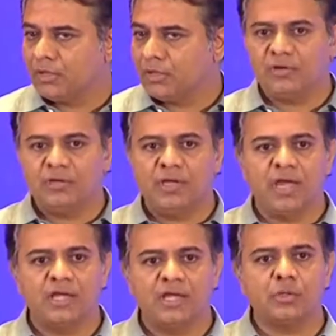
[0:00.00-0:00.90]
If
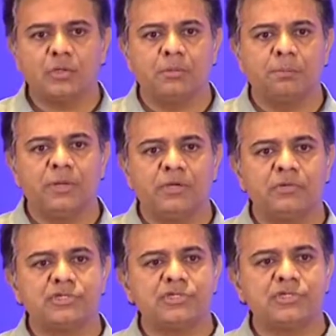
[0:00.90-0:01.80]
India has to compete
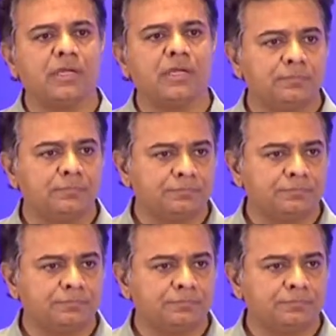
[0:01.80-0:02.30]
with China,